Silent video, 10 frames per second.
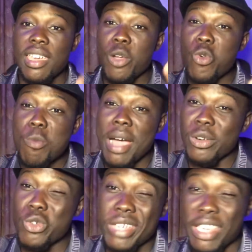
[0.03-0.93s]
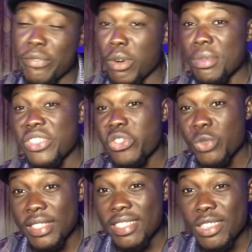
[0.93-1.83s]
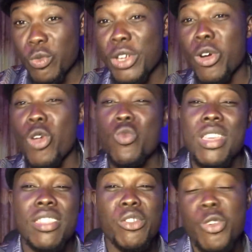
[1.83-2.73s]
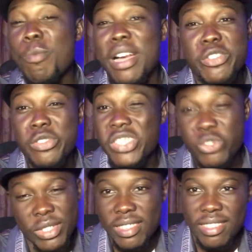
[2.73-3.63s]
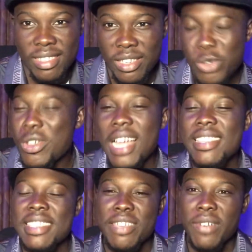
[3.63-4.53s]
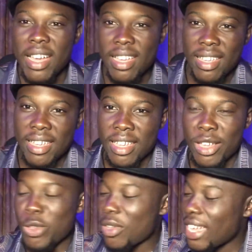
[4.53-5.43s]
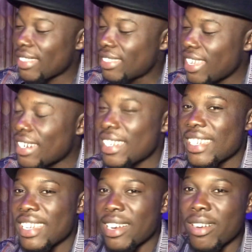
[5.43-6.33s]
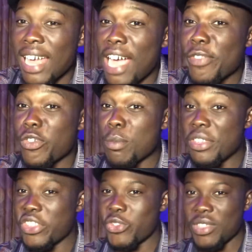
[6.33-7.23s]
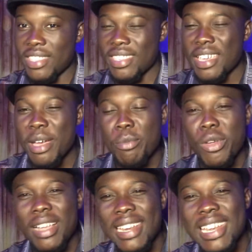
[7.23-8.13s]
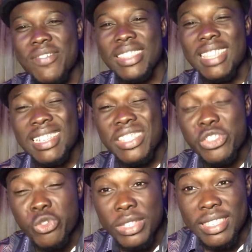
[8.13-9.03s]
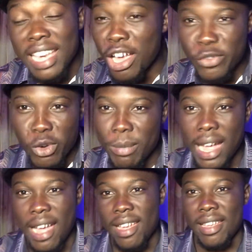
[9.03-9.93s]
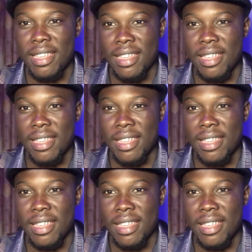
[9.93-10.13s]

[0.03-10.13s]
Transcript: A woman who came from the streets will always go back to the streets. You can't save her. You can take the girl out from the streets, but you can never take the streets out from her.